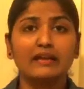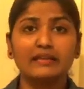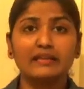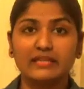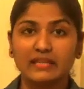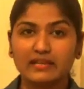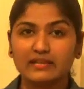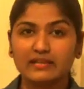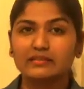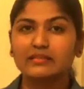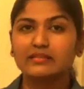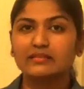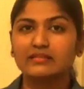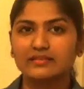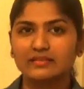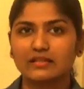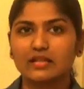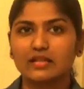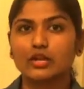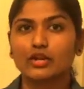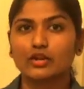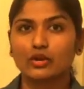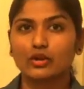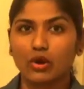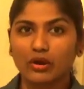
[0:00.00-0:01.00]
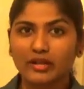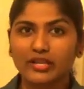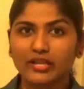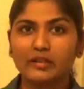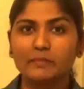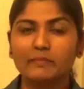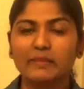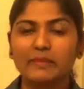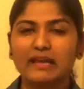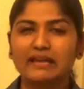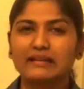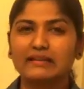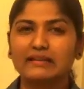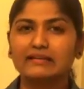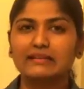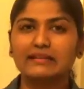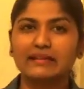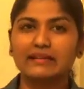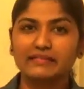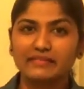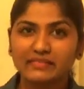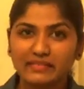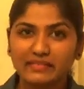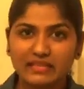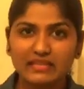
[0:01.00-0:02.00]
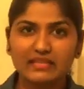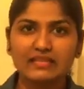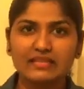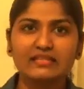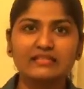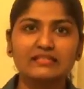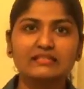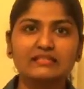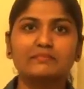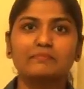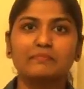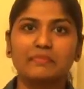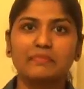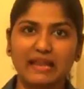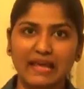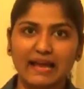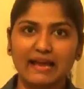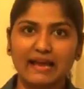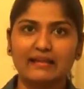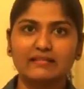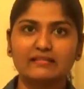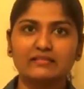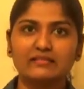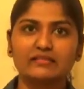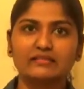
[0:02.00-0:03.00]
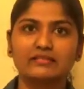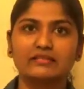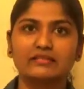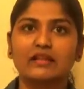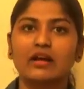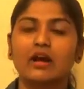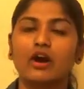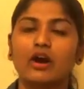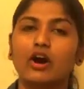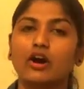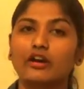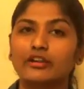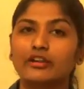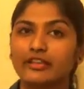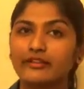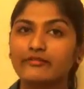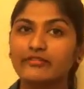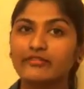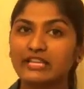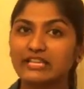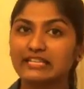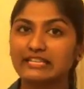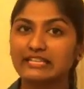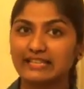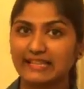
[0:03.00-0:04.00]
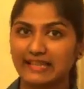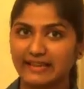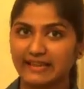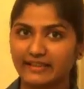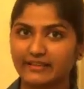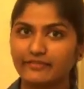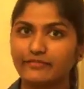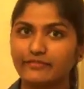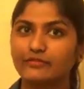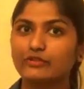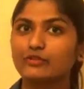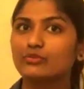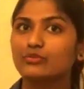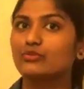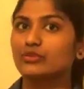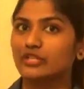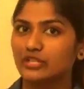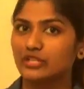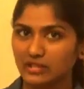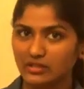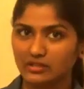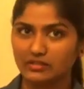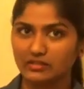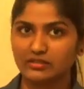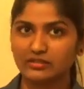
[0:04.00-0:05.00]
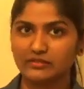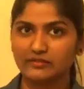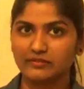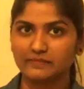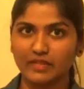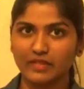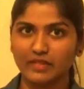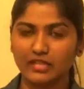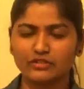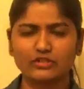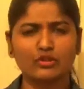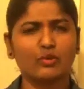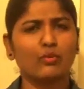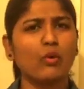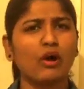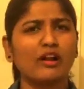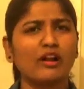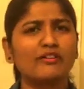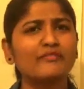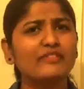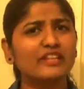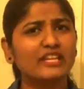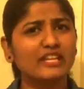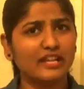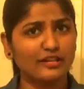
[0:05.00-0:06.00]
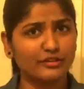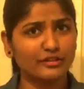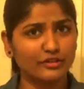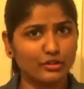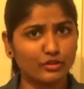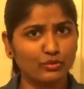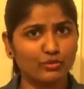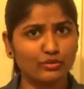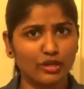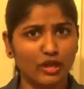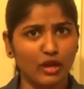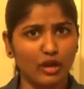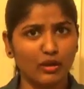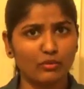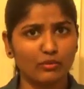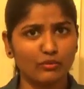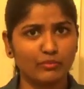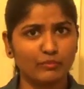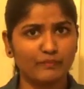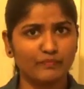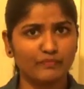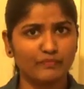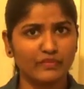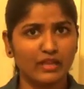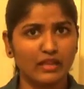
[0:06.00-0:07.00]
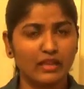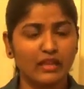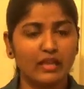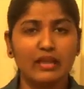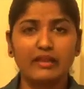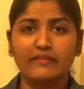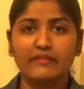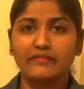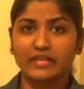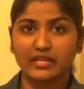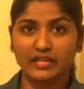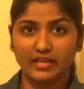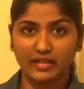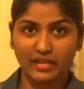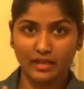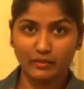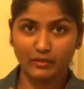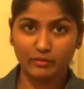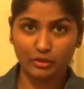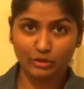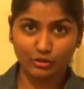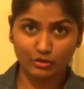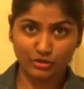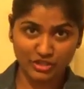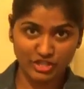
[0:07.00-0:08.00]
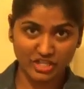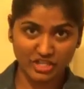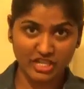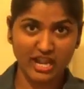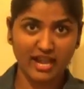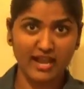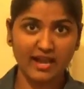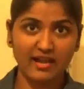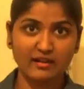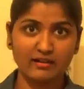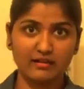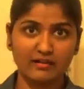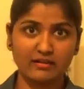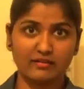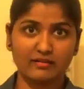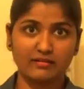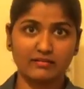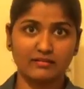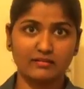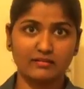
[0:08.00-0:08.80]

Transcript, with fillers: Earth is a rocky planet and these plants are giving life to Earth. So what we can do now? We can able to share